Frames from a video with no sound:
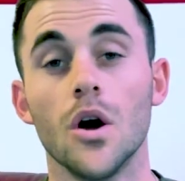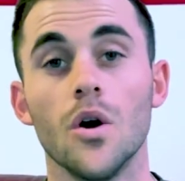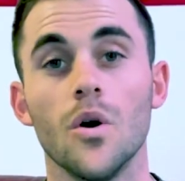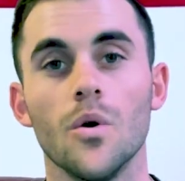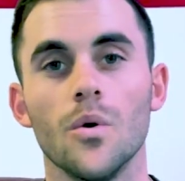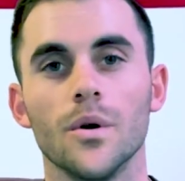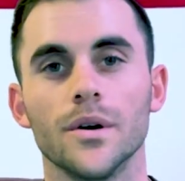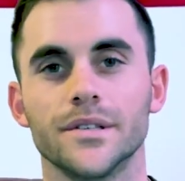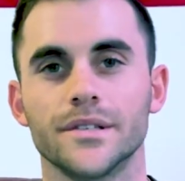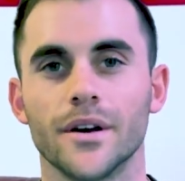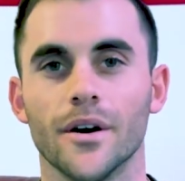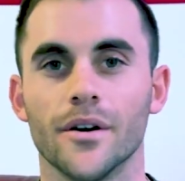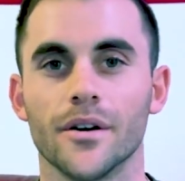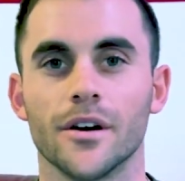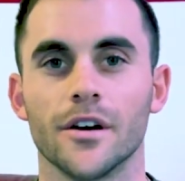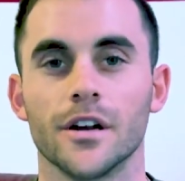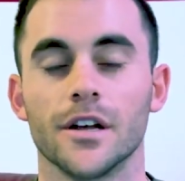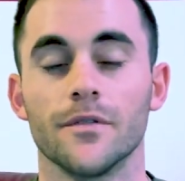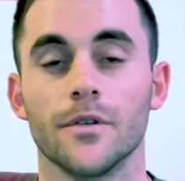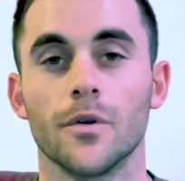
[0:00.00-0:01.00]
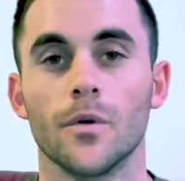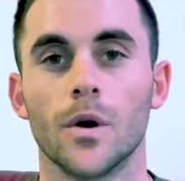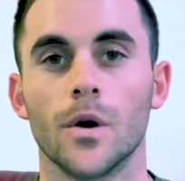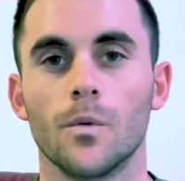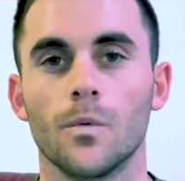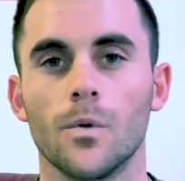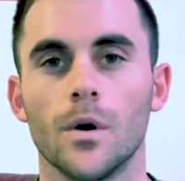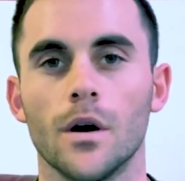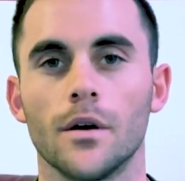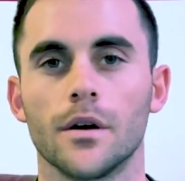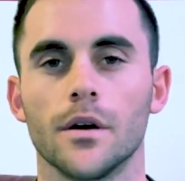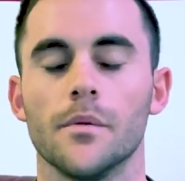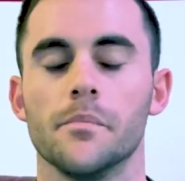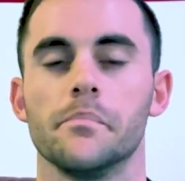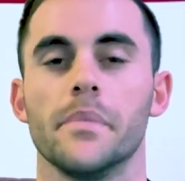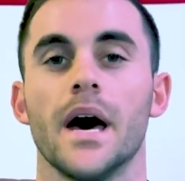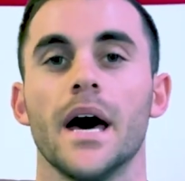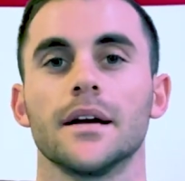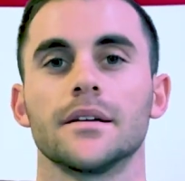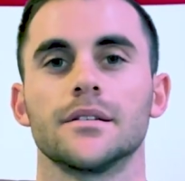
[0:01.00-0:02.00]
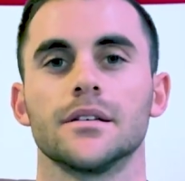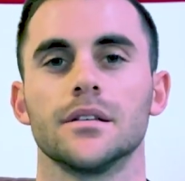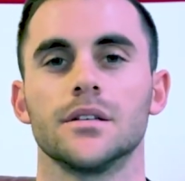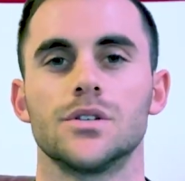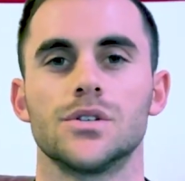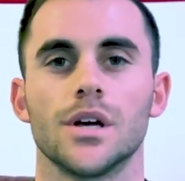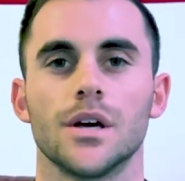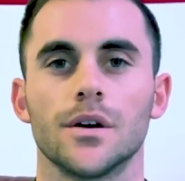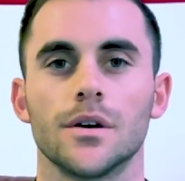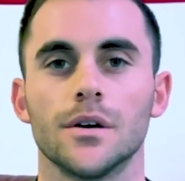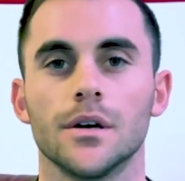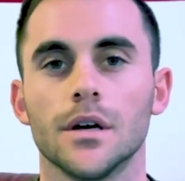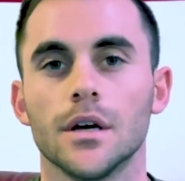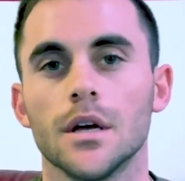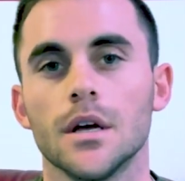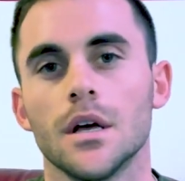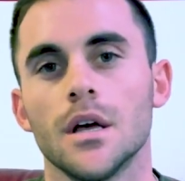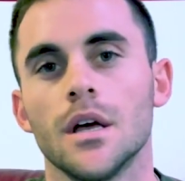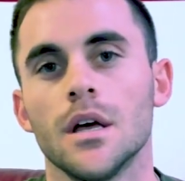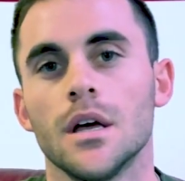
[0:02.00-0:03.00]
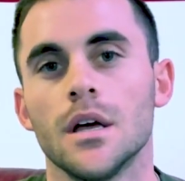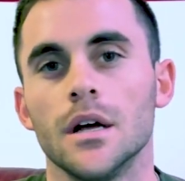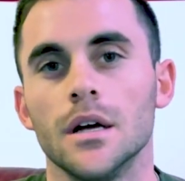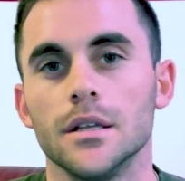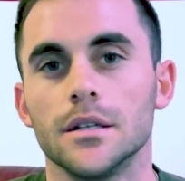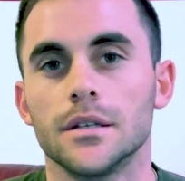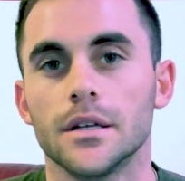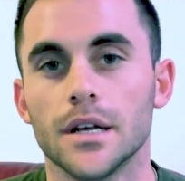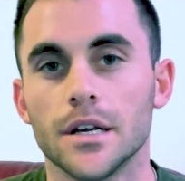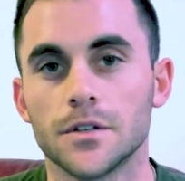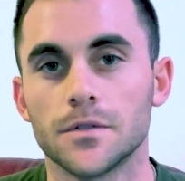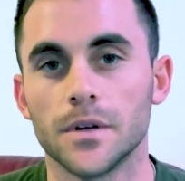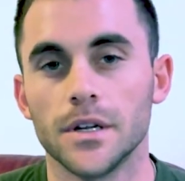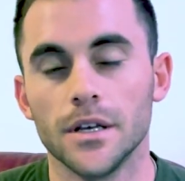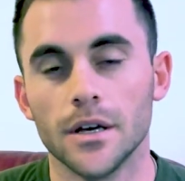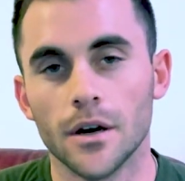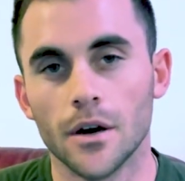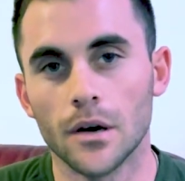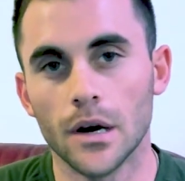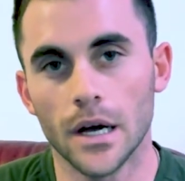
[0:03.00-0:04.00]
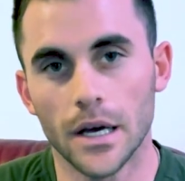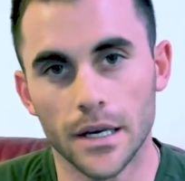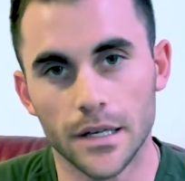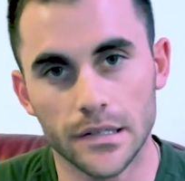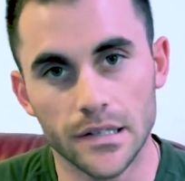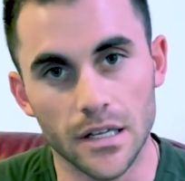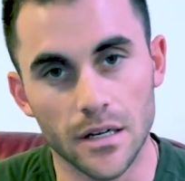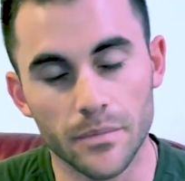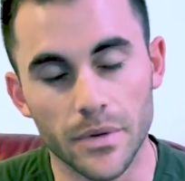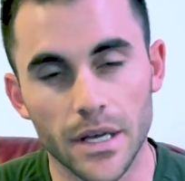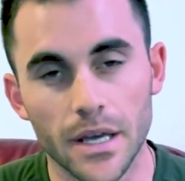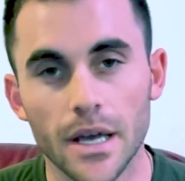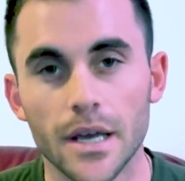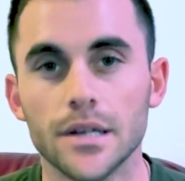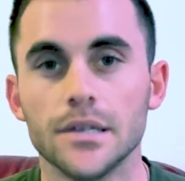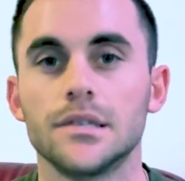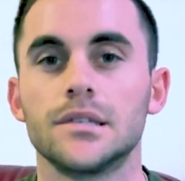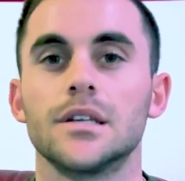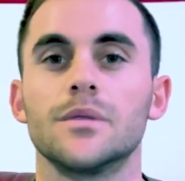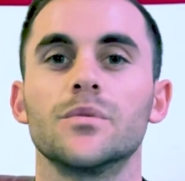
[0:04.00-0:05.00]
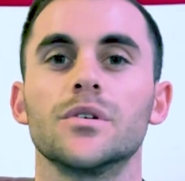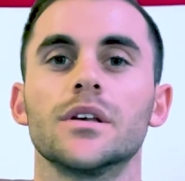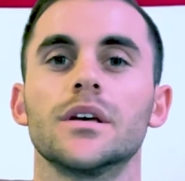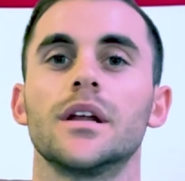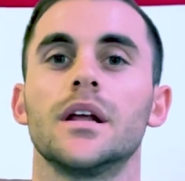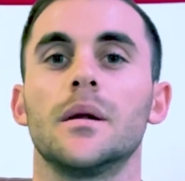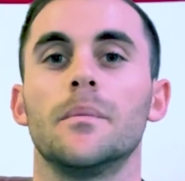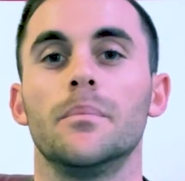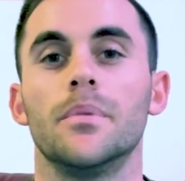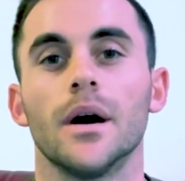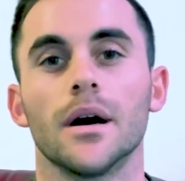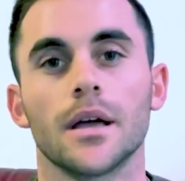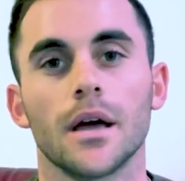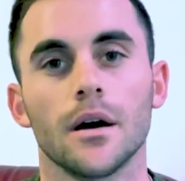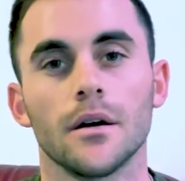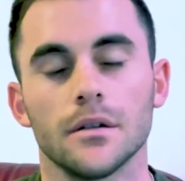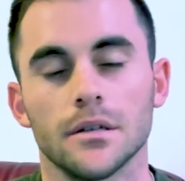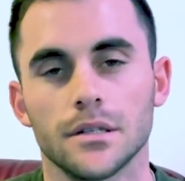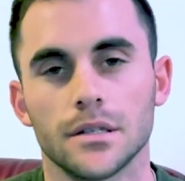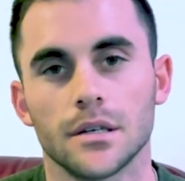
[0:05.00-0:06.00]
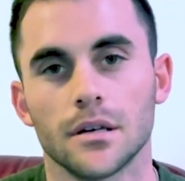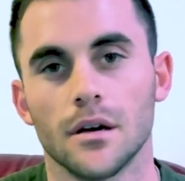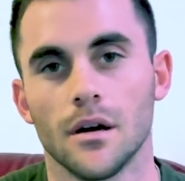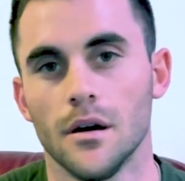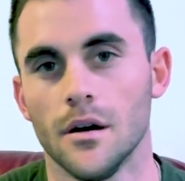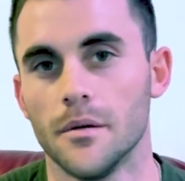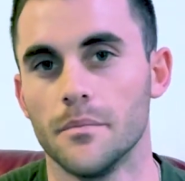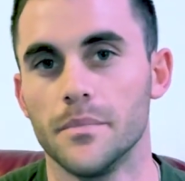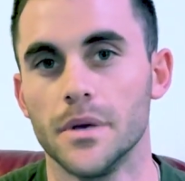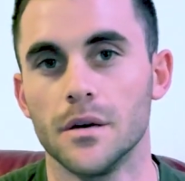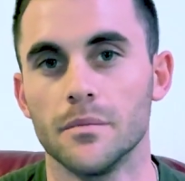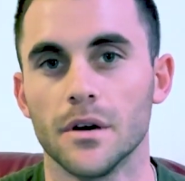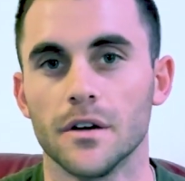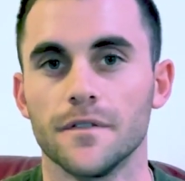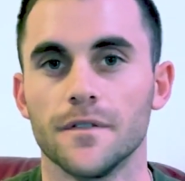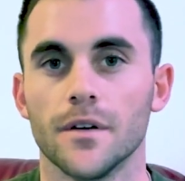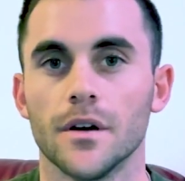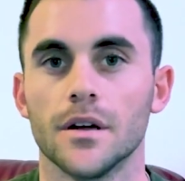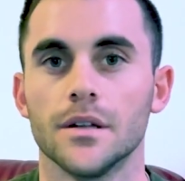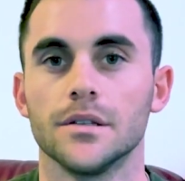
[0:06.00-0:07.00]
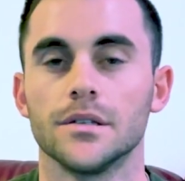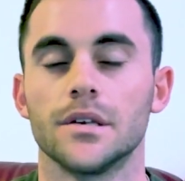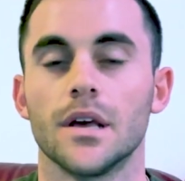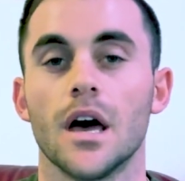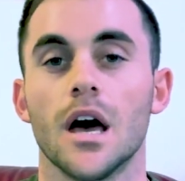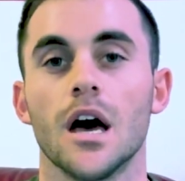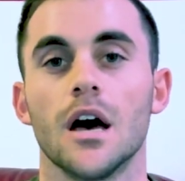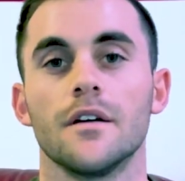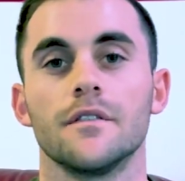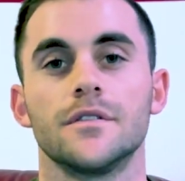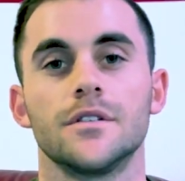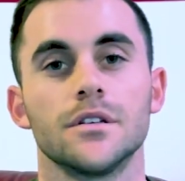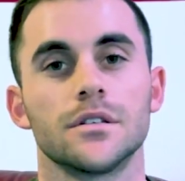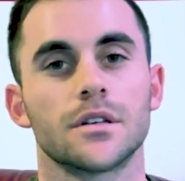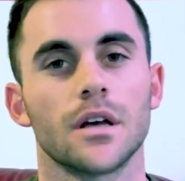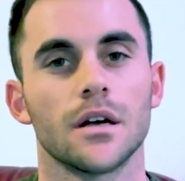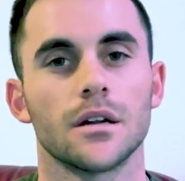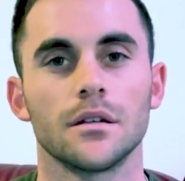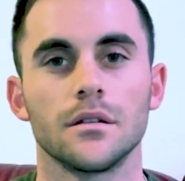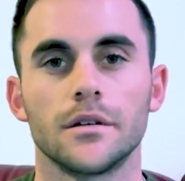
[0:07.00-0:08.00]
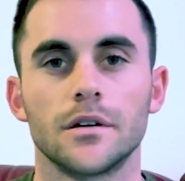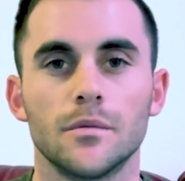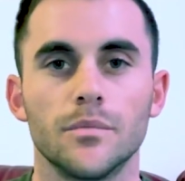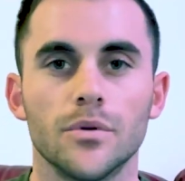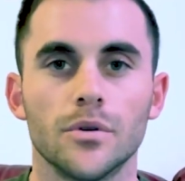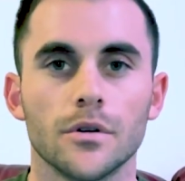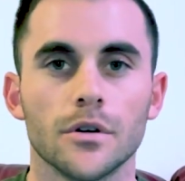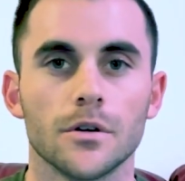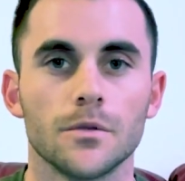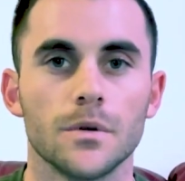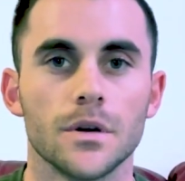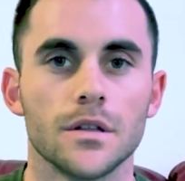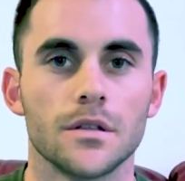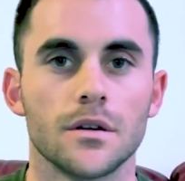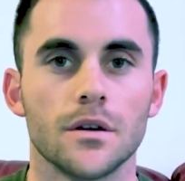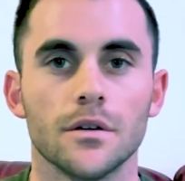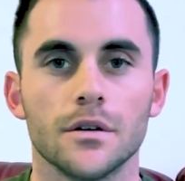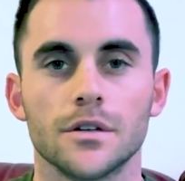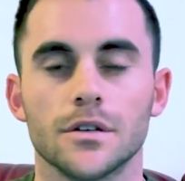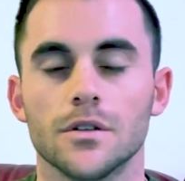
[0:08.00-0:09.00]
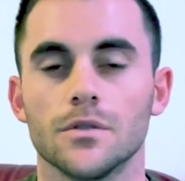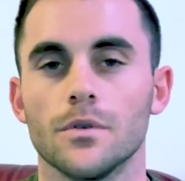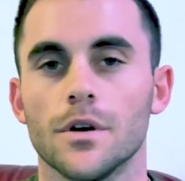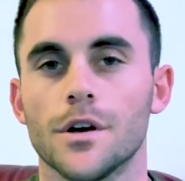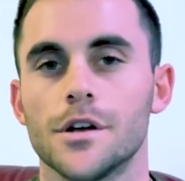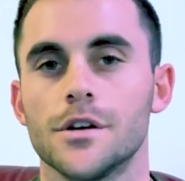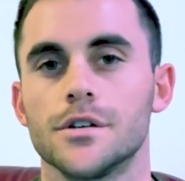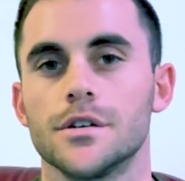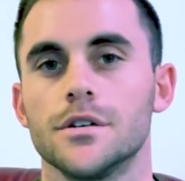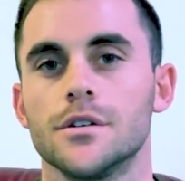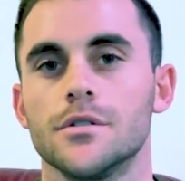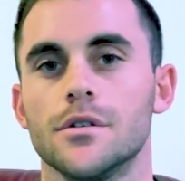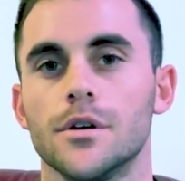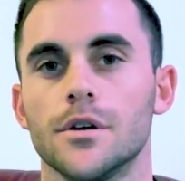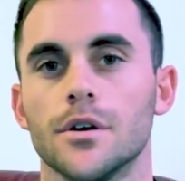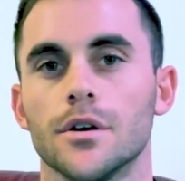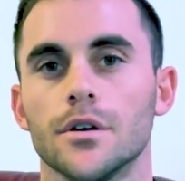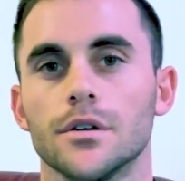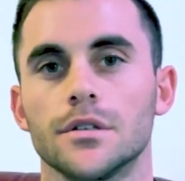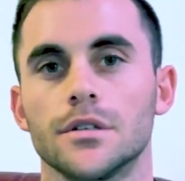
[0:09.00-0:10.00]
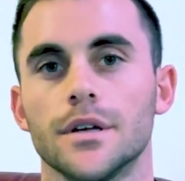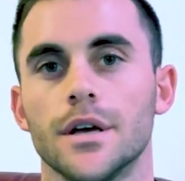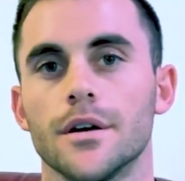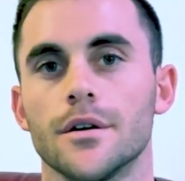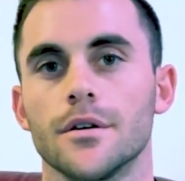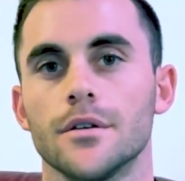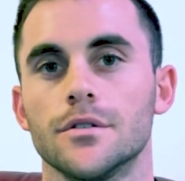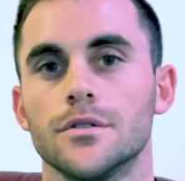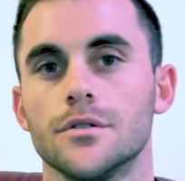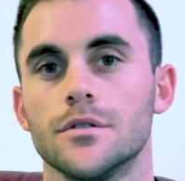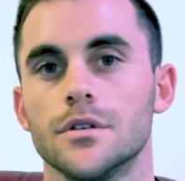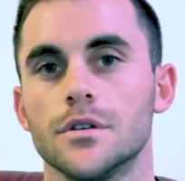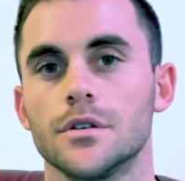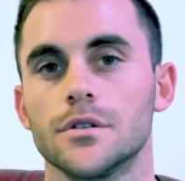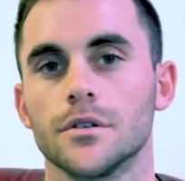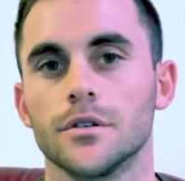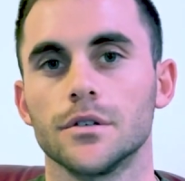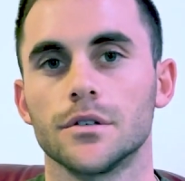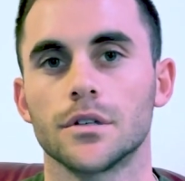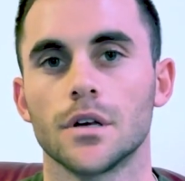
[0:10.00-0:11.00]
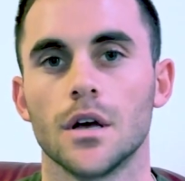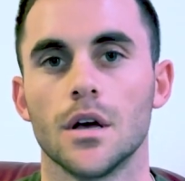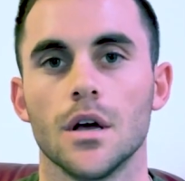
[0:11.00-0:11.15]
What's going on, everyone? Welcome back to the channel. Today's video is going to be a simulated bug out. Me and my friends have just gotten a little bored with going to the range and doing your standard shooting drills.